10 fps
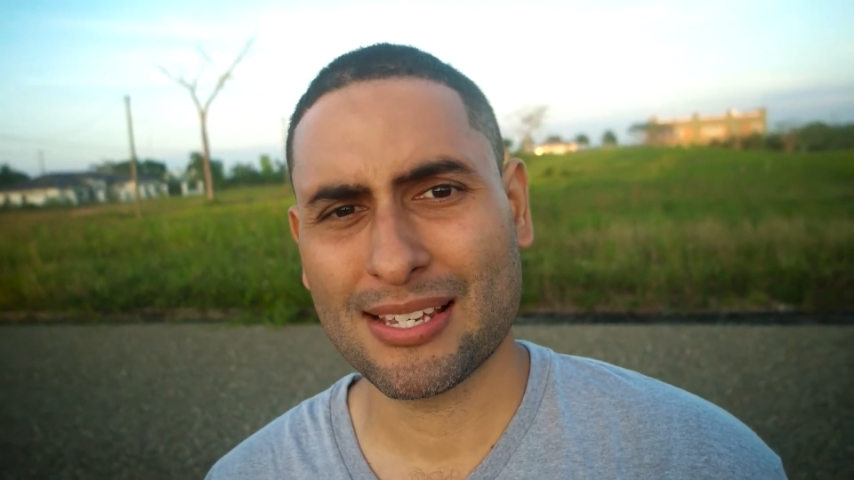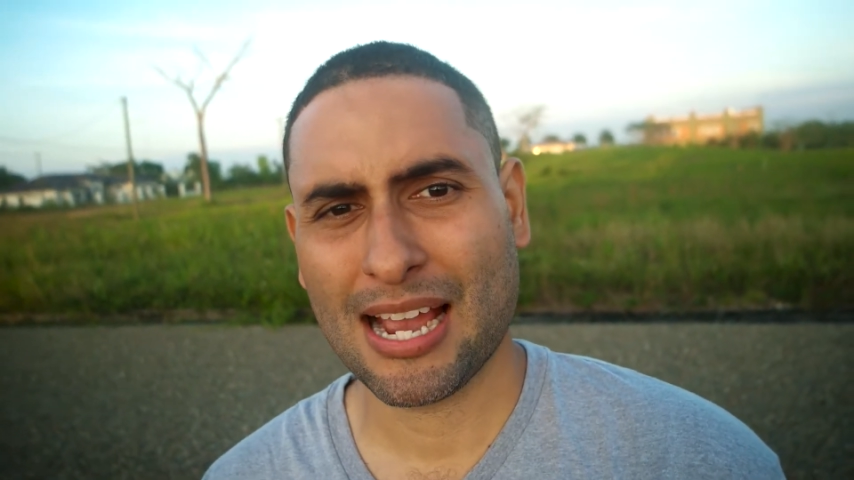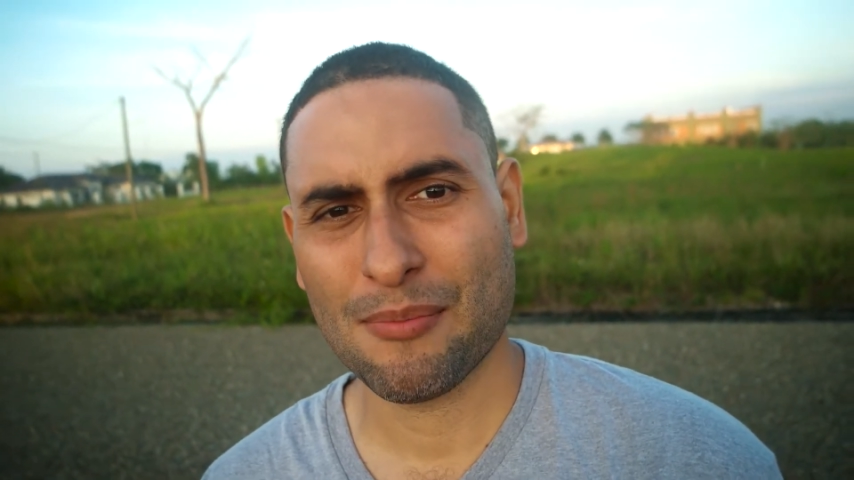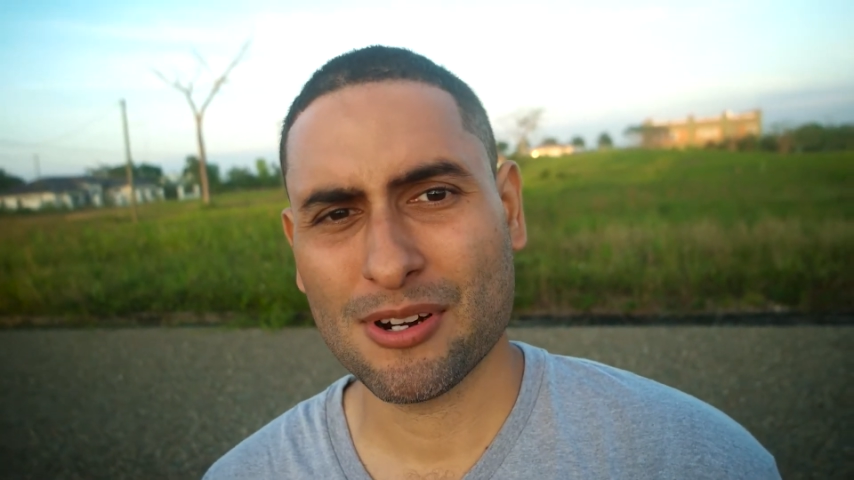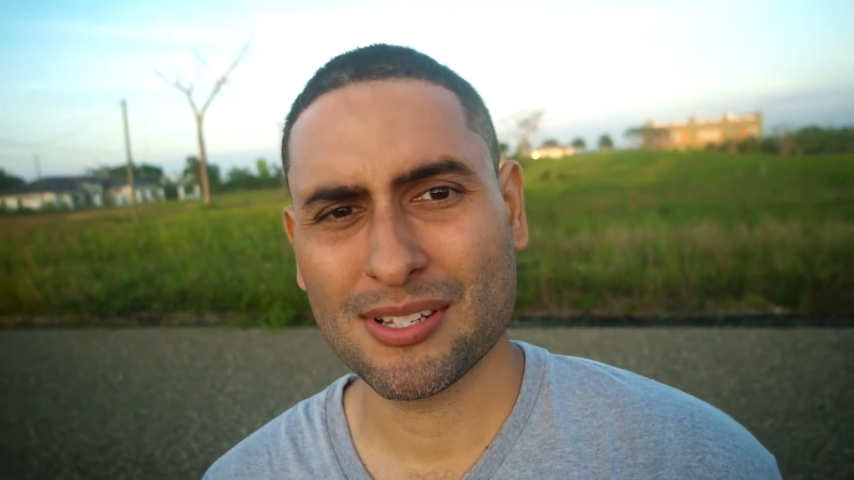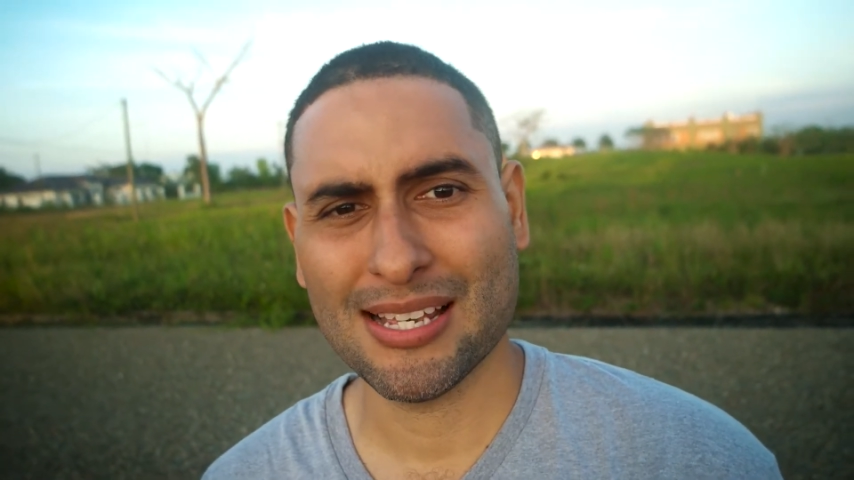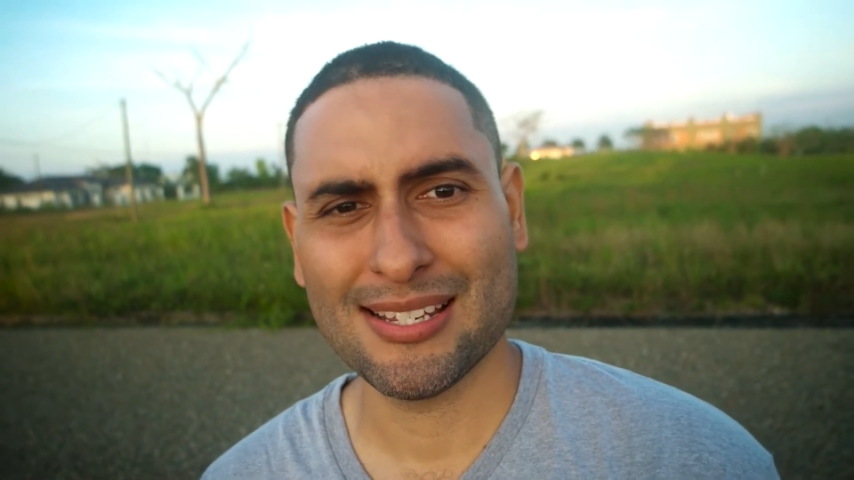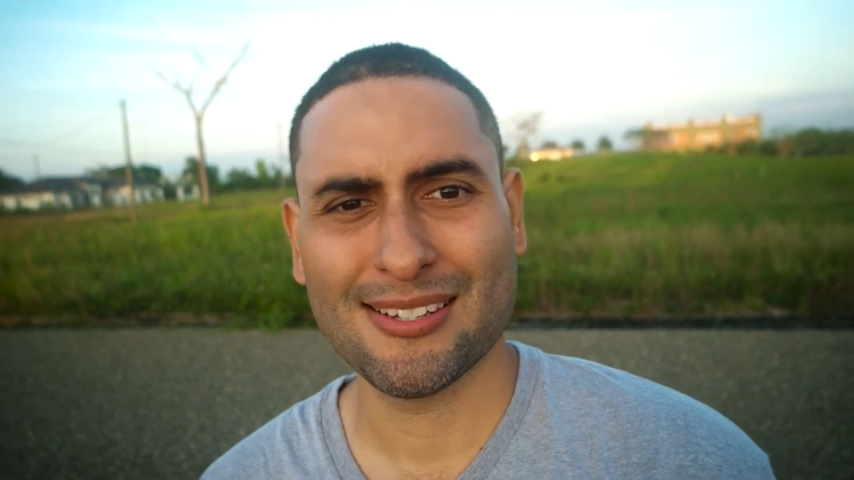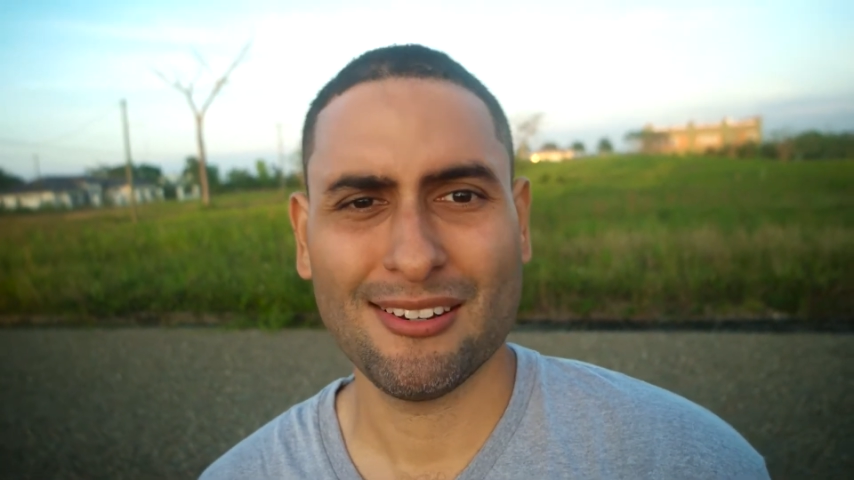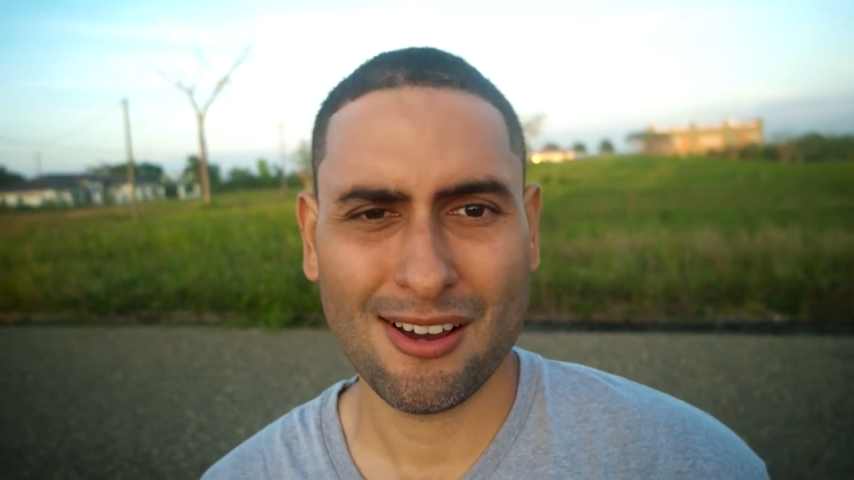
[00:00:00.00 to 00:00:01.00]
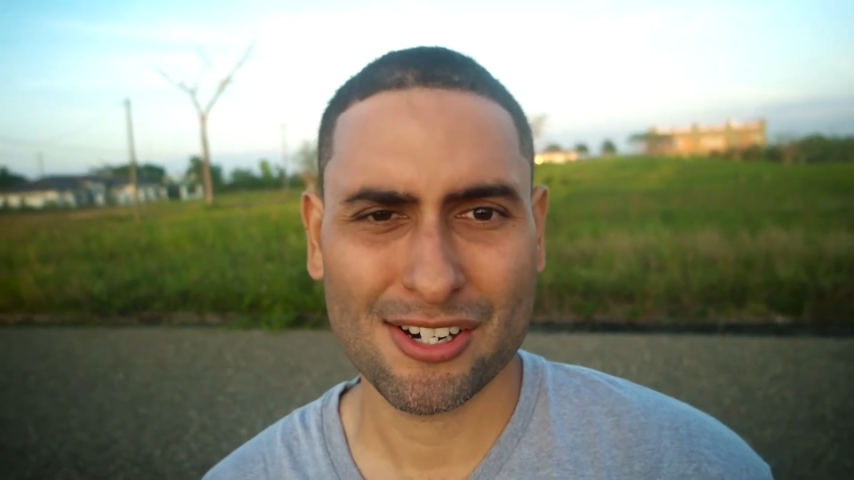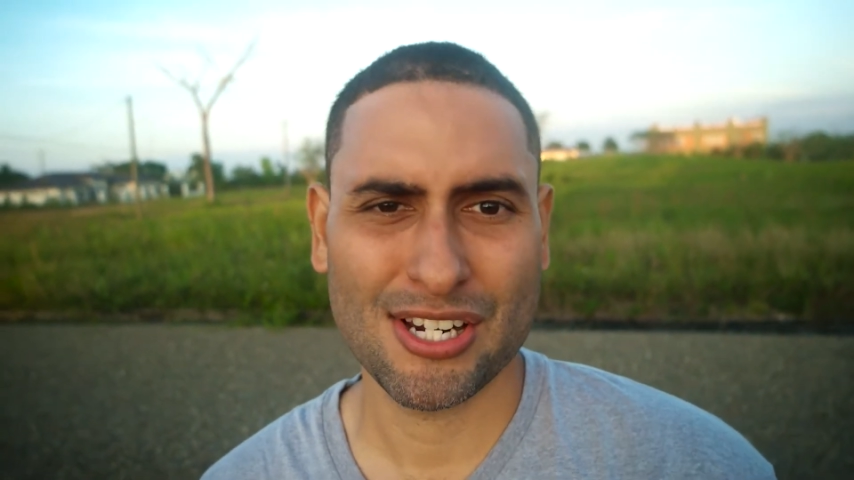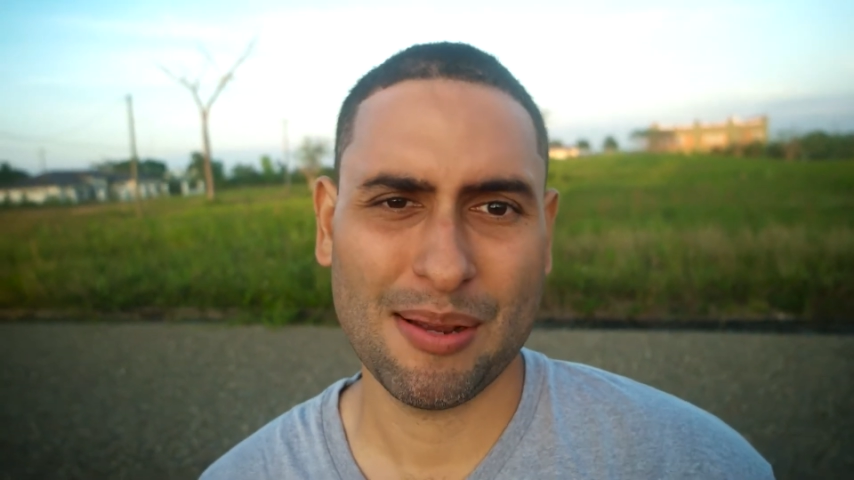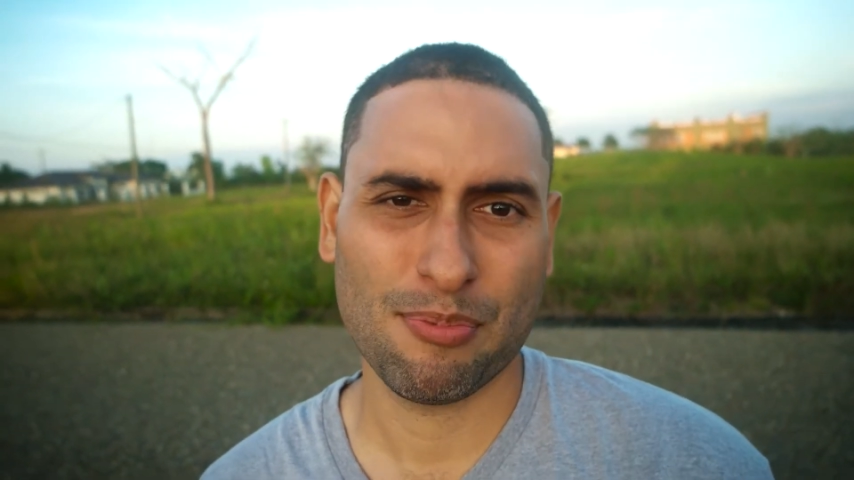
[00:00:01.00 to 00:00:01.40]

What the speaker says: cameras is the launch day